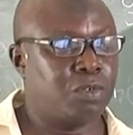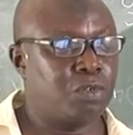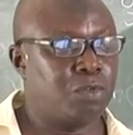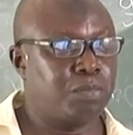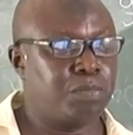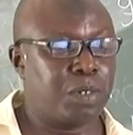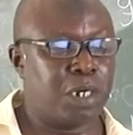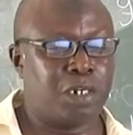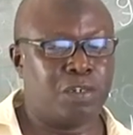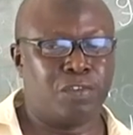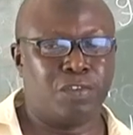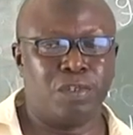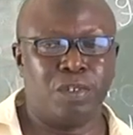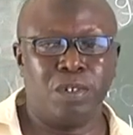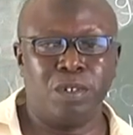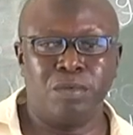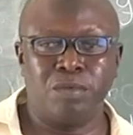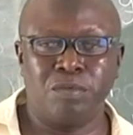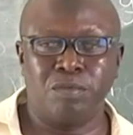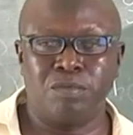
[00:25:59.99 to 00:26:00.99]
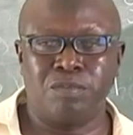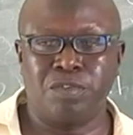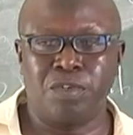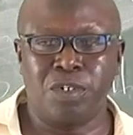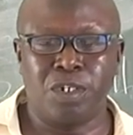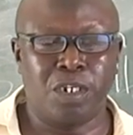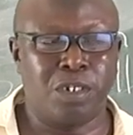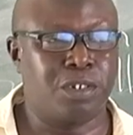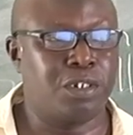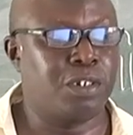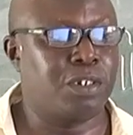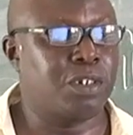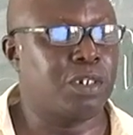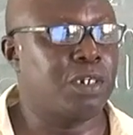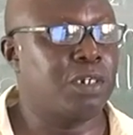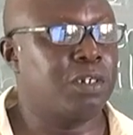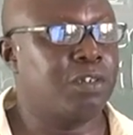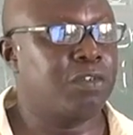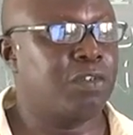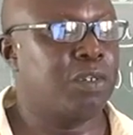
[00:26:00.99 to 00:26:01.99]
two parts in further
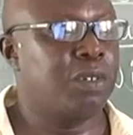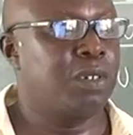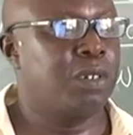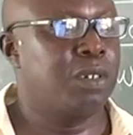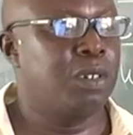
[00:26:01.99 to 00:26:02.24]
details